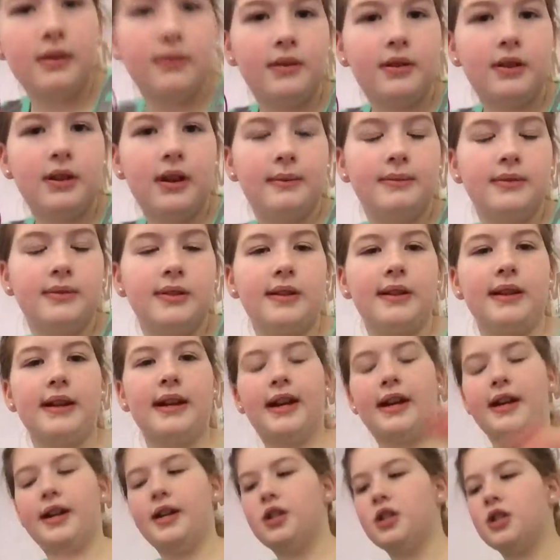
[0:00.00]
of them climbs up the
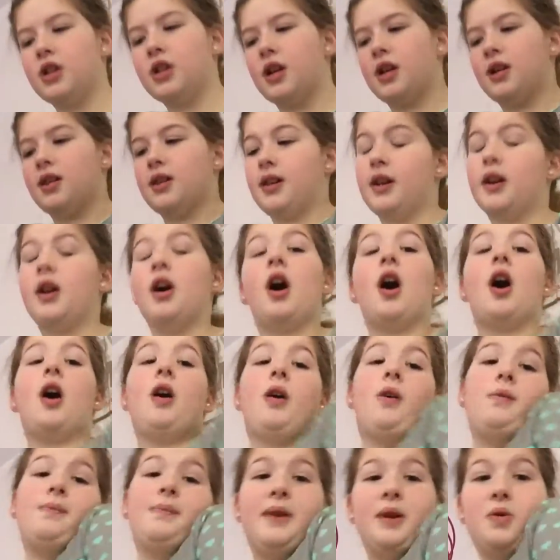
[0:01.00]
cage, and then
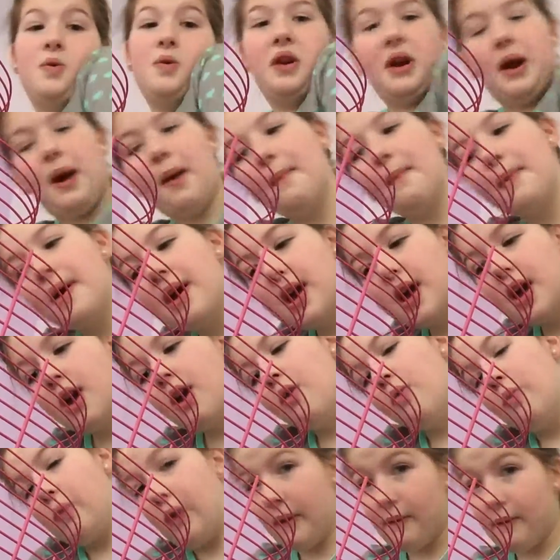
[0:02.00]
I'll pick one up.
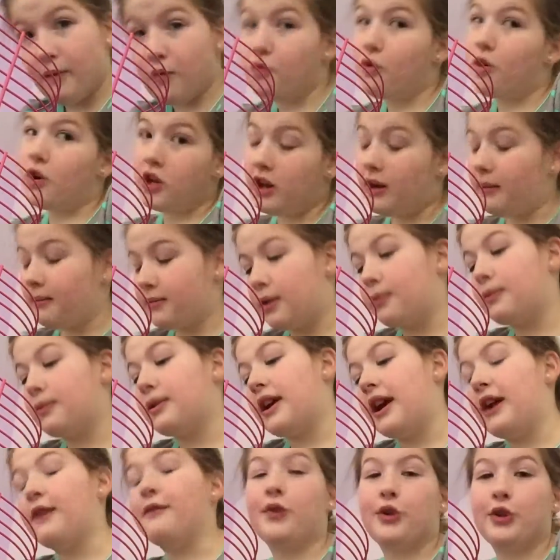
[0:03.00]
Whoever one climbs up the
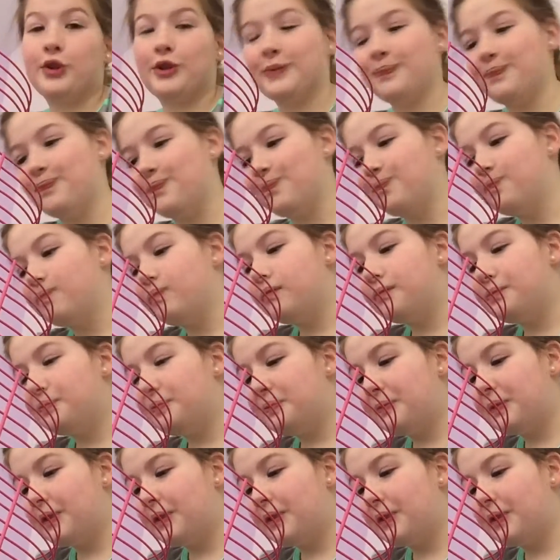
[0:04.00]
cage first.